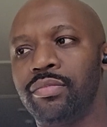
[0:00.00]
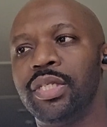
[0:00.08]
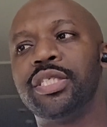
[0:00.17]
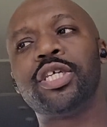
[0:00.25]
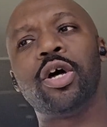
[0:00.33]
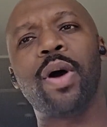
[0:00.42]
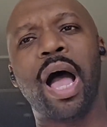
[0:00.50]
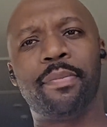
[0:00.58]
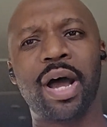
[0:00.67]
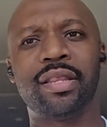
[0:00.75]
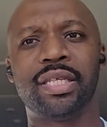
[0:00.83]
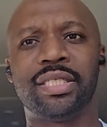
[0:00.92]
So
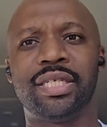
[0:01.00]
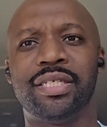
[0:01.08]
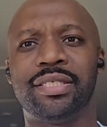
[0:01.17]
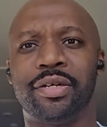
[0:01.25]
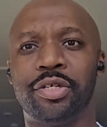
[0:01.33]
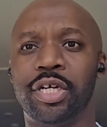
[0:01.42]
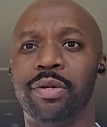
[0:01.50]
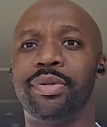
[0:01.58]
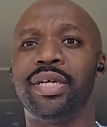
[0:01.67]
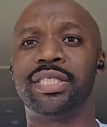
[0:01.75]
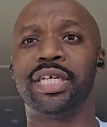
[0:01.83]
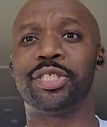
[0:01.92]
hypotheses are good
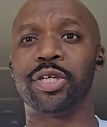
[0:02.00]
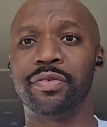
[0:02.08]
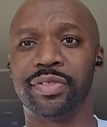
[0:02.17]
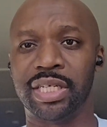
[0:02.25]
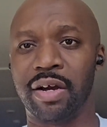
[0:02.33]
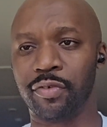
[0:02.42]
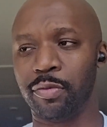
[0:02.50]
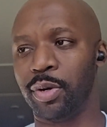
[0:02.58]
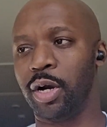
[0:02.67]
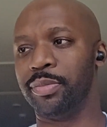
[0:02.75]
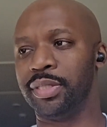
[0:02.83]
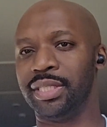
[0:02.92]
because they serve several
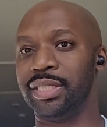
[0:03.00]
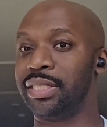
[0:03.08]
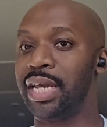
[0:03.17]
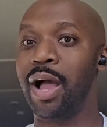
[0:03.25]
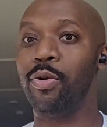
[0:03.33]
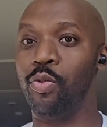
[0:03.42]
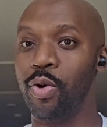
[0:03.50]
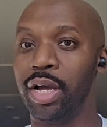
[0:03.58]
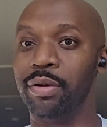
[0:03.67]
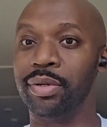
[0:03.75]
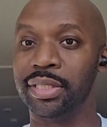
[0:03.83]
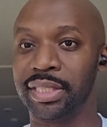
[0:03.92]
purposes, not
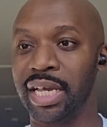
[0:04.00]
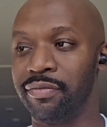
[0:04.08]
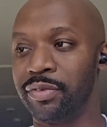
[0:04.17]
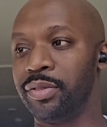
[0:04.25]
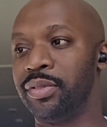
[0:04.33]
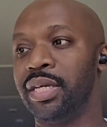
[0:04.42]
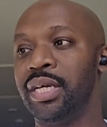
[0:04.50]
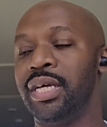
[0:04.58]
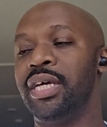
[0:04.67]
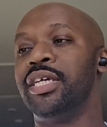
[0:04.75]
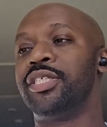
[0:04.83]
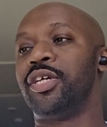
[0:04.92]
one, but several.
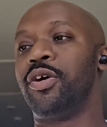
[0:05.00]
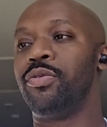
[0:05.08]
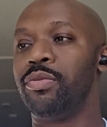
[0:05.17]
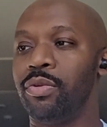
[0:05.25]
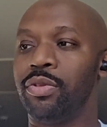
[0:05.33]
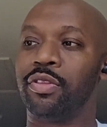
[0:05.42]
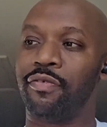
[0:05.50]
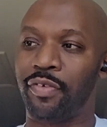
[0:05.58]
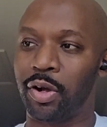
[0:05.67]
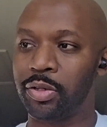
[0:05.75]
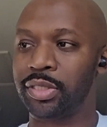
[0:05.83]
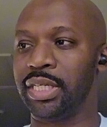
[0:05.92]
So the
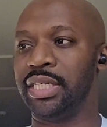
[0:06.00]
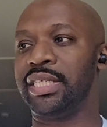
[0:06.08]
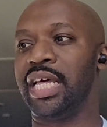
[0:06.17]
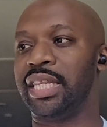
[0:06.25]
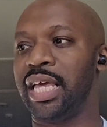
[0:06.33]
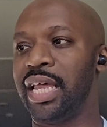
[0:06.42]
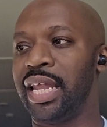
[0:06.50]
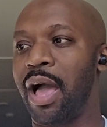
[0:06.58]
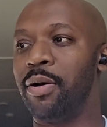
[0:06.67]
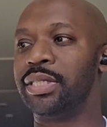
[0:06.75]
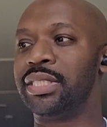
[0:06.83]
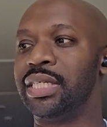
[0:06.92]
first is that they
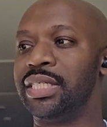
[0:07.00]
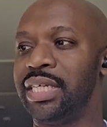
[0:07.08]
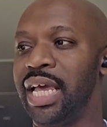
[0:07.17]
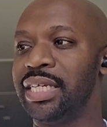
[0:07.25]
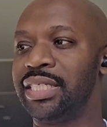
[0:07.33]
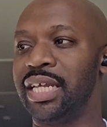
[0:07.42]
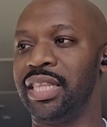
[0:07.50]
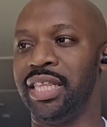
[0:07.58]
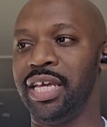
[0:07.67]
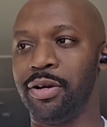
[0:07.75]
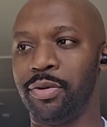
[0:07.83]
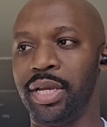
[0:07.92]
allow us to test a
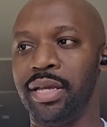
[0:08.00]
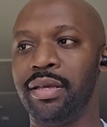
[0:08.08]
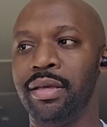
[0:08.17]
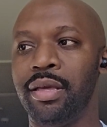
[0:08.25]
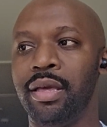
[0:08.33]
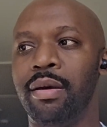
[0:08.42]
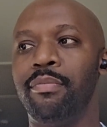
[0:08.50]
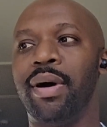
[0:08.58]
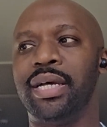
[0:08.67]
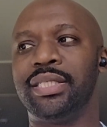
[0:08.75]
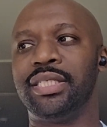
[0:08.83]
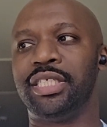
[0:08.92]
theory
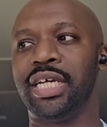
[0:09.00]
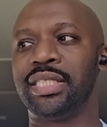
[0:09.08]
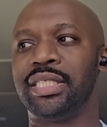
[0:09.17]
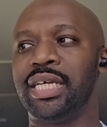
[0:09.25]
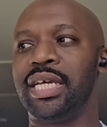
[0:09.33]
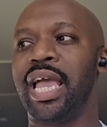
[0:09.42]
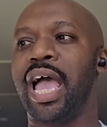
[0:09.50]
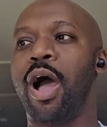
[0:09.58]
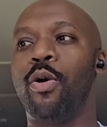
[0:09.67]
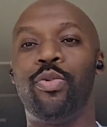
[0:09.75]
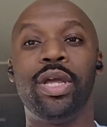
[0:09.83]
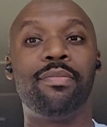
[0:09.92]
by suggesting
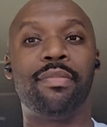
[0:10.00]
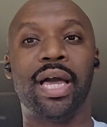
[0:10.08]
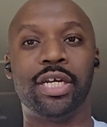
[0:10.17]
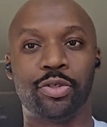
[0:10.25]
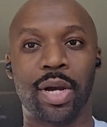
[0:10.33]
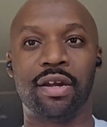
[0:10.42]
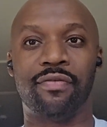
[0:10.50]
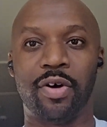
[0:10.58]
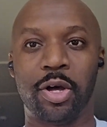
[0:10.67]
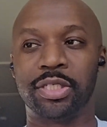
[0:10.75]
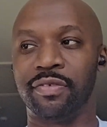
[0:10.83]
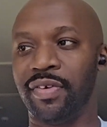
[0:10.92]
how we might try to
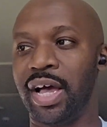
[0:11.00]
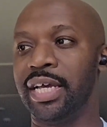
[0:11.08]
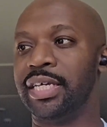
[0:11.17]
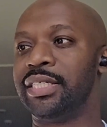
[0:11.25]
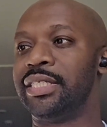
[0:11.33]
falsify it.